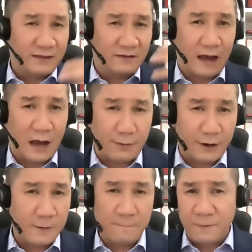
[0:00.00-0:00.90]
There's
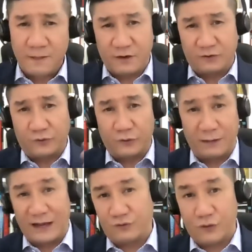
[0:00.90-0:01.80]
Habra, there's also
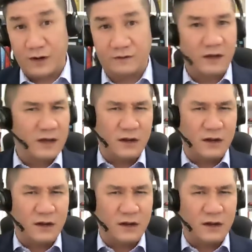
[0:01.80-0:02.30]
Plantronics.